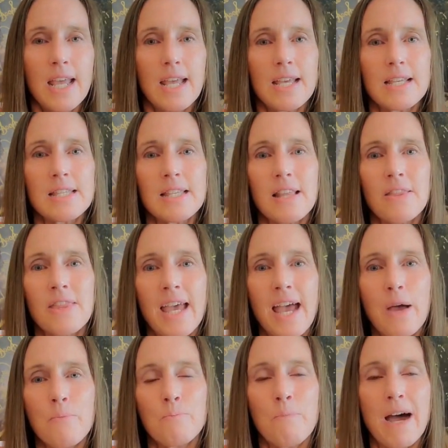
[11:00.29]
is
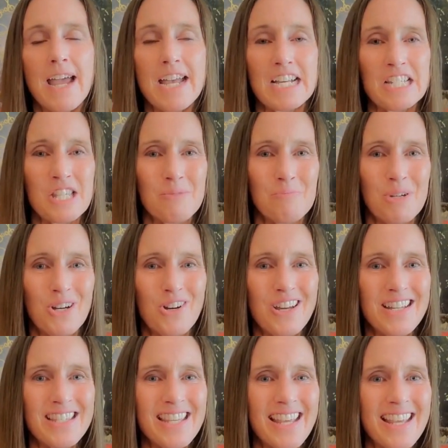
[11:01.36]
that by
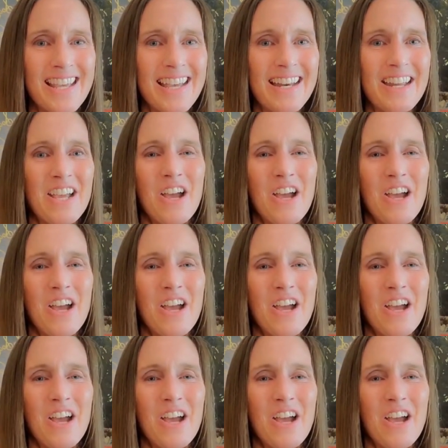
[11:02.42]
experiencing it,